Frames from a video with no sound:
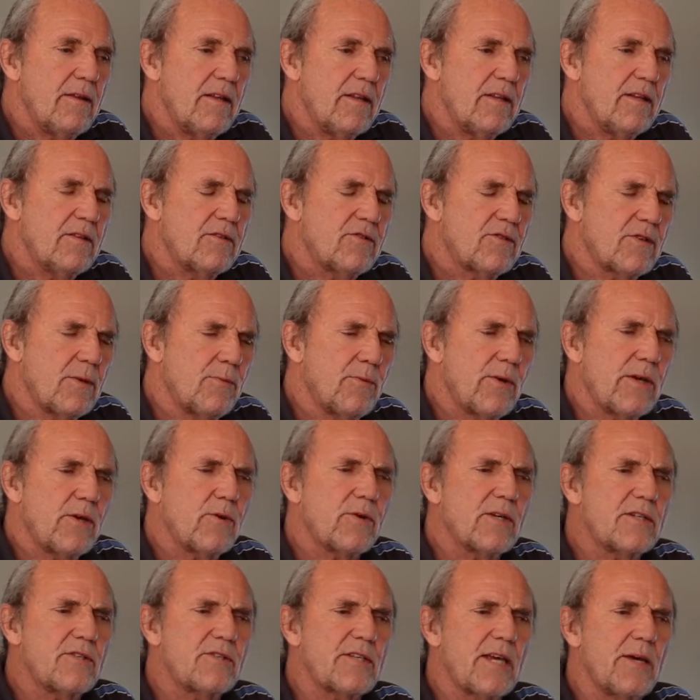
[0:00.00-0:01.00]
some way you can
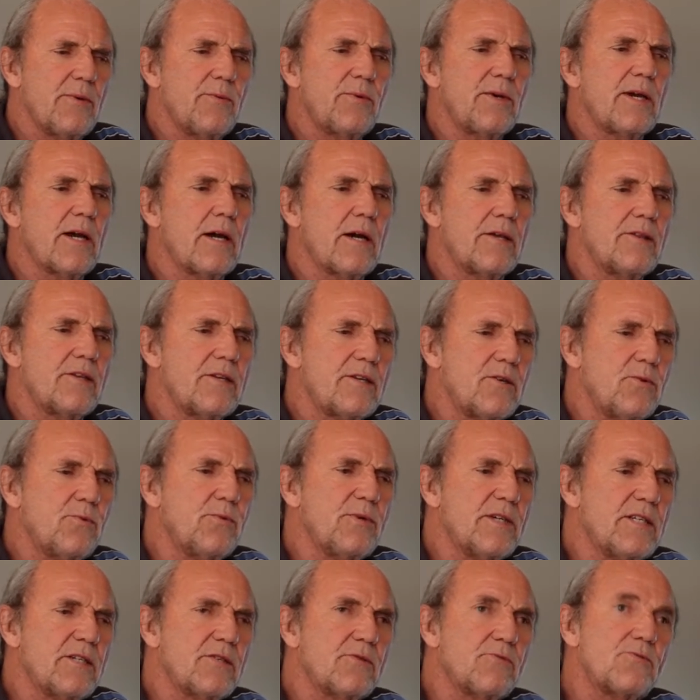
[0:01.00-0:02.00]
say we are the
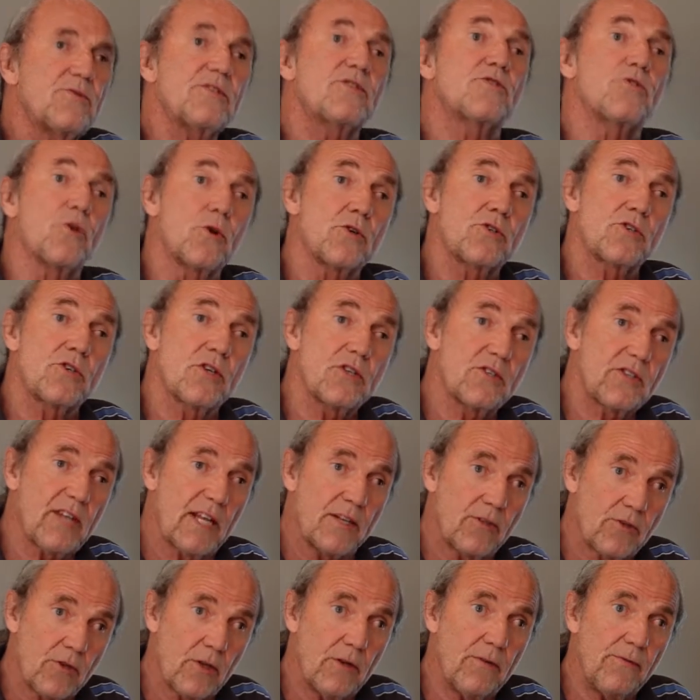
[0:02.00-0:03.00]
Norwegian Resource
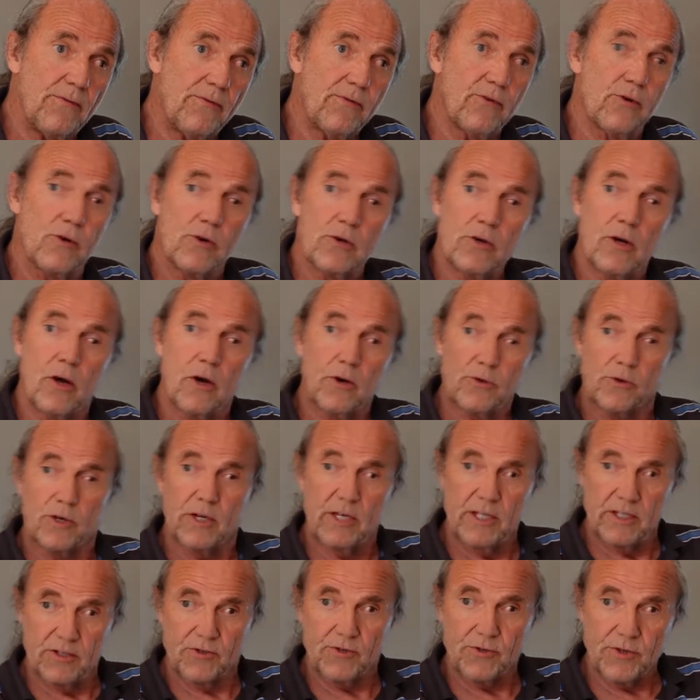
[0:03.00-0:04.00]
Center for Oral
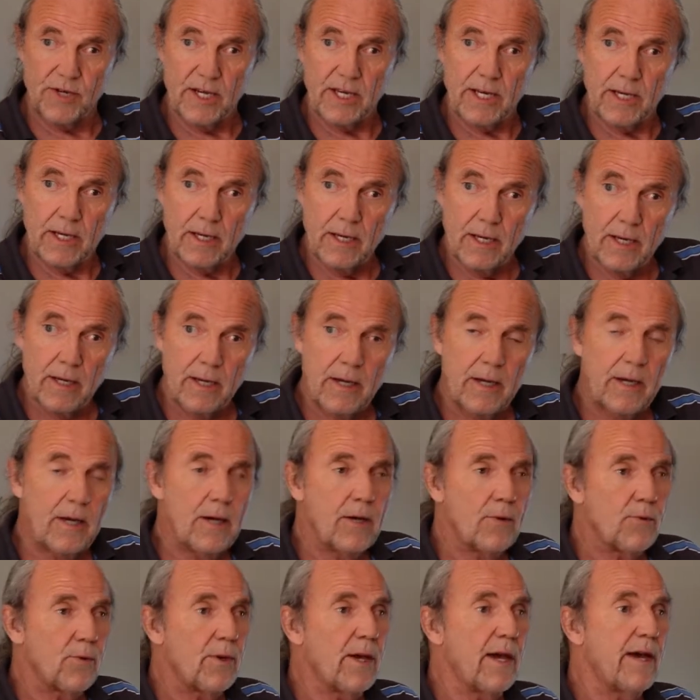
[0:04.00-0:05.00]
History.
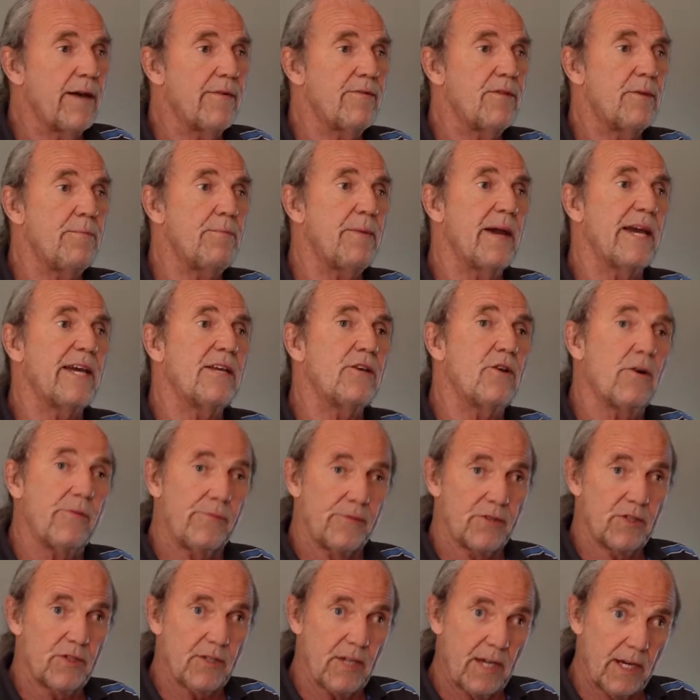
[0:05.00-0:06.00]
We have the main
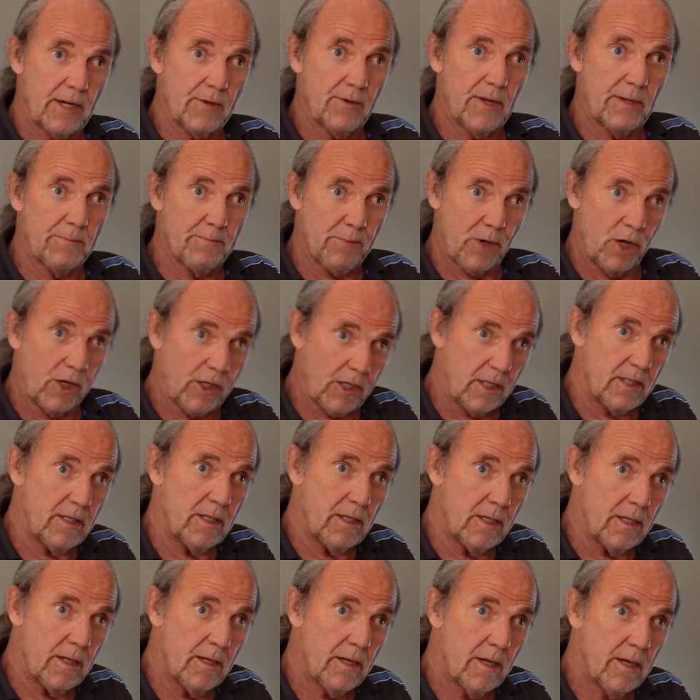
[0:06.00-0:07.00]
office here in Bergen.
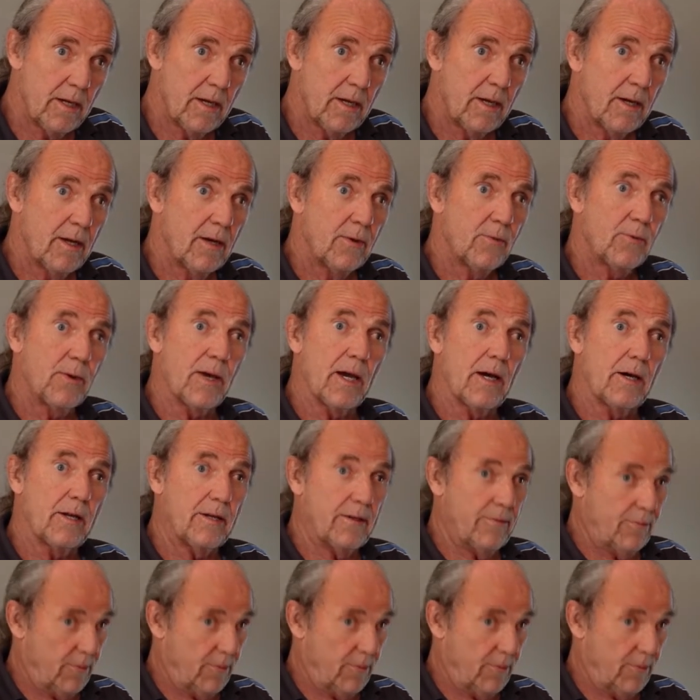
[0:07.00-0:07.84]
We are